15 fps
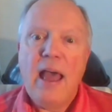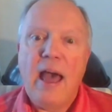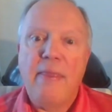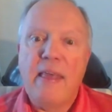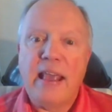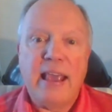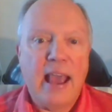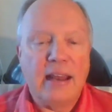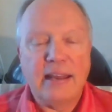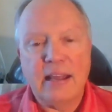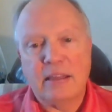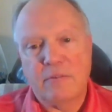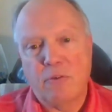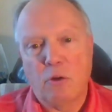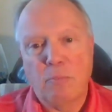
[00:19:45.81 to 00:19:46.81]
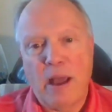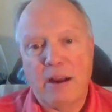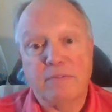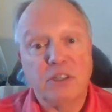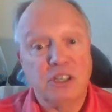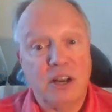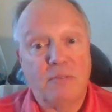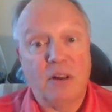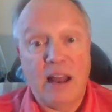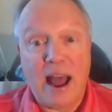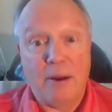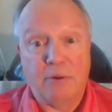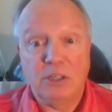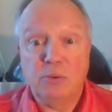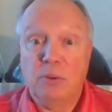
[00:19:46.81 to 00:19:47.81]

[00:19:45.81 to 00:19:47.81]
and they can't get the phone back for several hours.